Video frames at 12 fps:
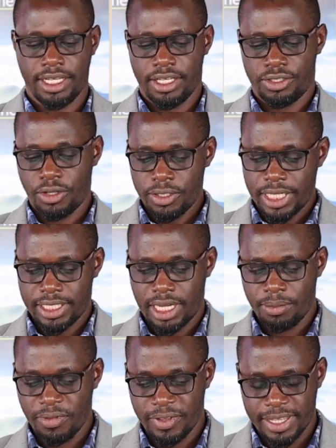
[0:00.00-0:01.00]
So those are
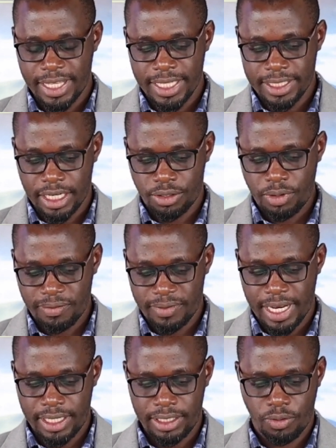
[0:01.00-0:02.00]
some of the things that we've
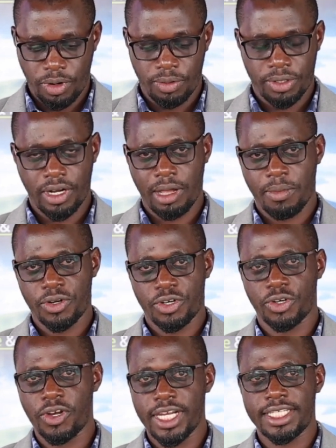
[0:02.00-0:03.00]
done. When we talk about
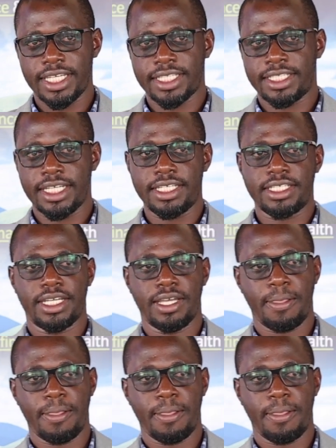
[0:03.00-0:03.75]
knowledge exchange,